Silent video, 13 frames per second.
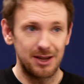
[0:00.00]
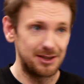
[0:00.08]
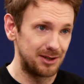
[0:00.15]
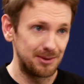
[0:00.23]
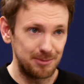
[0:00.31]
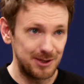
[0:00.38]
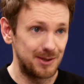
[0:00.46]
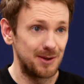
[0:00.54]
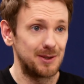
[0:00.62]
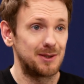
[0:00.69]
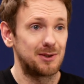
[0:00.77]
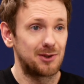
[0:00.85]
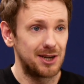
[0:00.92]
interprets
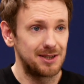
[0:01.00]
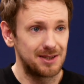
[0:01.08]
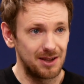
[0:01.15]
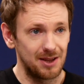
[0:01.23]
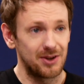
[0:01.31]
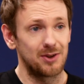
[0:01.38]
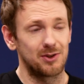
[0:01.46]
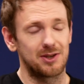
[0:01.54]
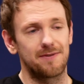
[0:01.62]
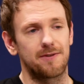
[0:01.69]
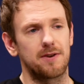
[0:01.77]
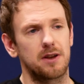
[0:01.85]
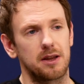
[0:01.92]
those traits a little
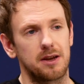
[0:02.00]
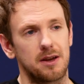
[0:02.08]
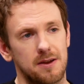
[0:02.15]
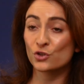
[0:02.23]
differently.